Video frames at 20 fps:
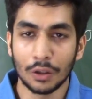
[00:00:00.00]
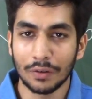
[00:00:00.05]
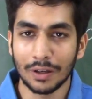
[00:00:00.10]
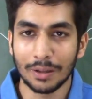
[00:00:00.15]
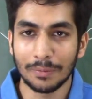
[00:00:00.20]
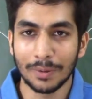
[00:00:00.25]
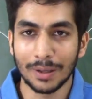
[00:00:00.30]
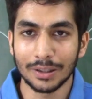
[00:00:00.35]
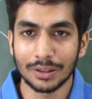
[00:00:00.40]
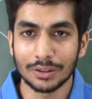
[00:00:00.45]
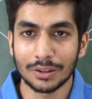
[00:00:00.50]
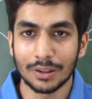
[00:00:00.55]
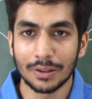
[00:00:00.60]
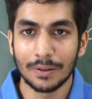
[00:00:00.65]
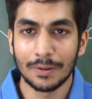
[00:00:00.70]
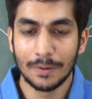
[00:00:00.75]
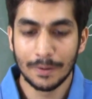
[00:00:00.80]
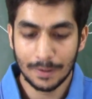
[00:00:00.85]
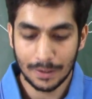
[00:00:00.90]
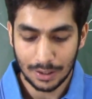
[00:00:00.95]
the very best
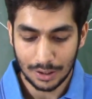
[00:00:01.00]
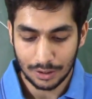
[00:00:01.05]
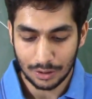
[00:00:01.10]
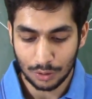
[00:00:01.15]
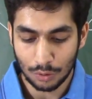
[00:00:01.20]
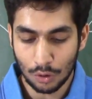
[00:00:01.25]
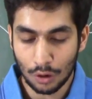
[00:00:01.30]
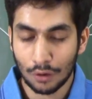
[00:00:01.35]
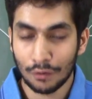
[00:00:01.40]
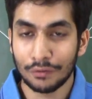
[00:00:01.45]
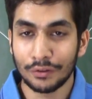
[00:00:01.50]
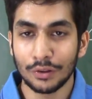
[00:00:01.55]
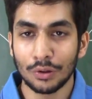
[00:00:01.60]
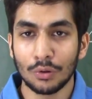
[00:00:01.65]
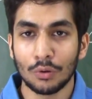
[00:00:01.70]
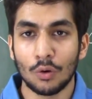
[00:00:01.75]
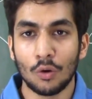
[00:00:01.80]
to all of you.